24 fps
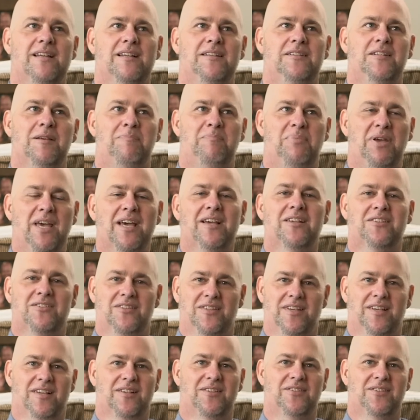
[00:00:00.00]
depicts
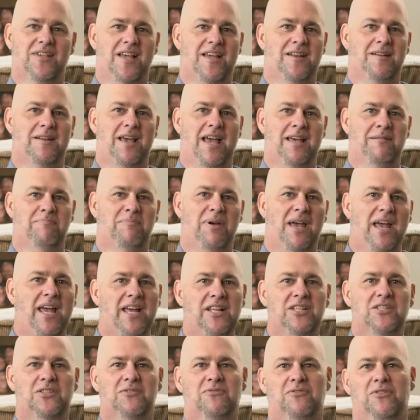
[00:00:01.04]
this and
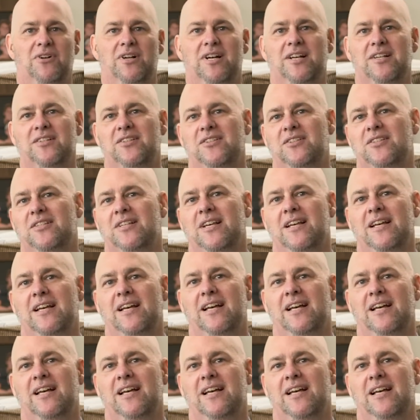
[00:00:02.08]
paints for us